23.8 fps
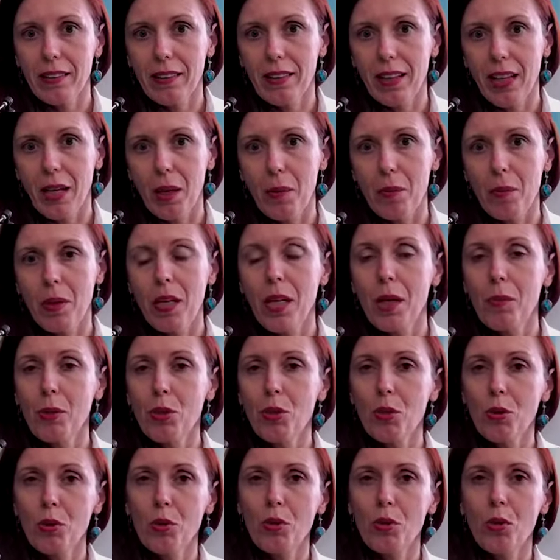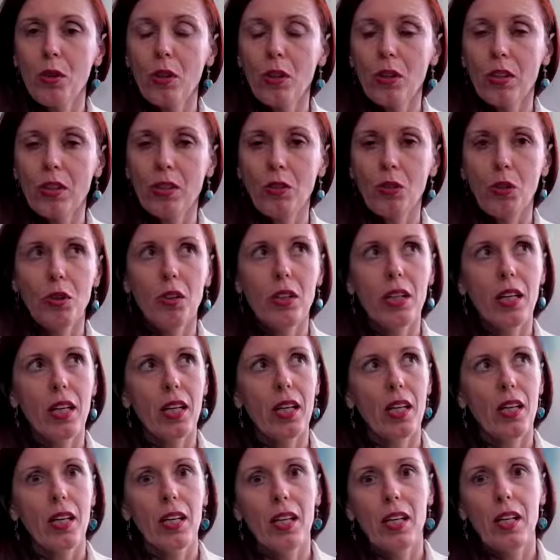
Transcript: them, but you're not there